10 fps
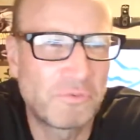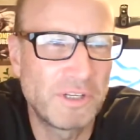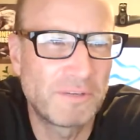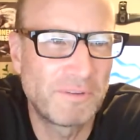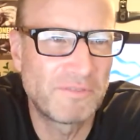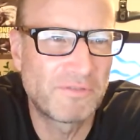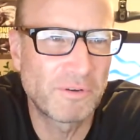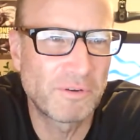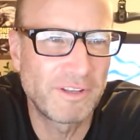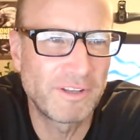week
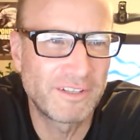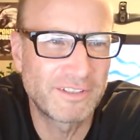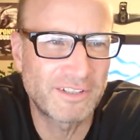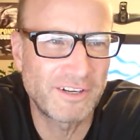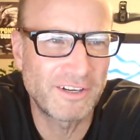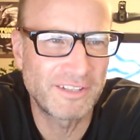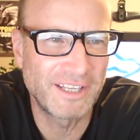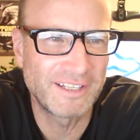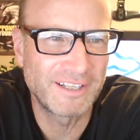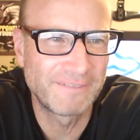before the start
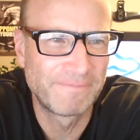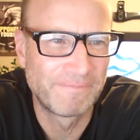then, huh?